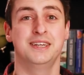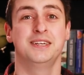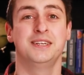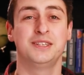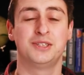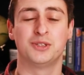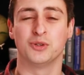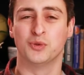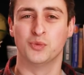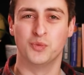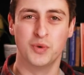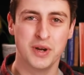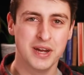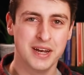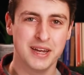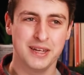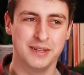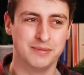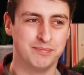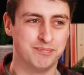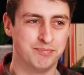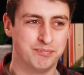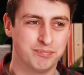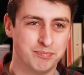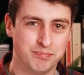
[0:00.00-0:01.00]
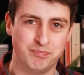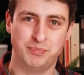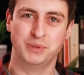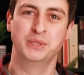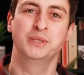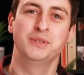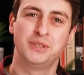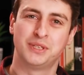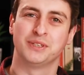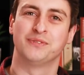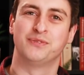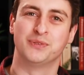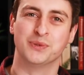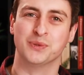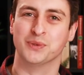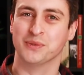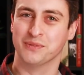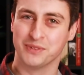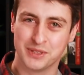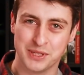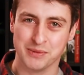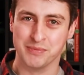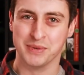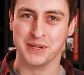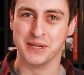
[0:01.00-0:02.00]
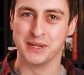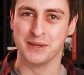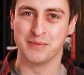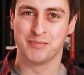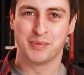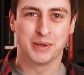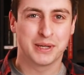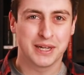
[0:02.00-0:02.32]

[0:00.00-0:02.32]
is really beautiful to me,